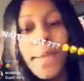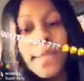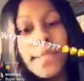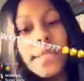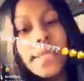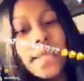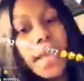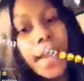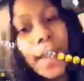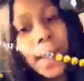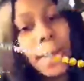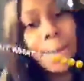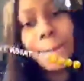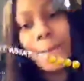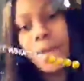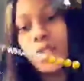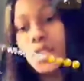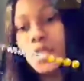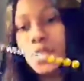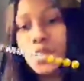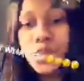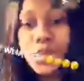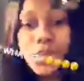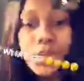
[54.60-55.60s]
Yo, what's up
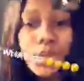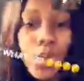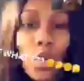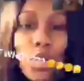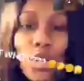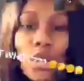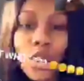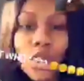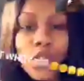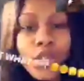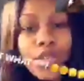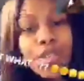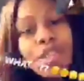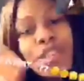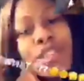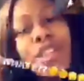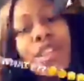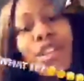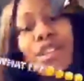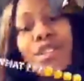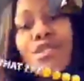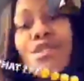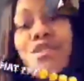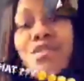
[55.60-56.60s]
with this though? You
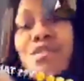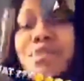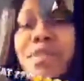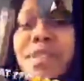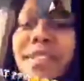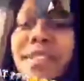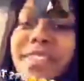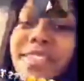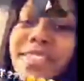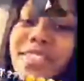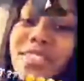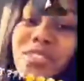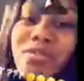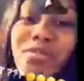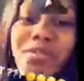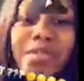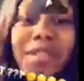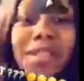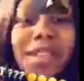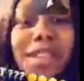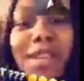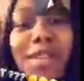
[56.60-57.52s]
that's crazy. I'm gonna keep it a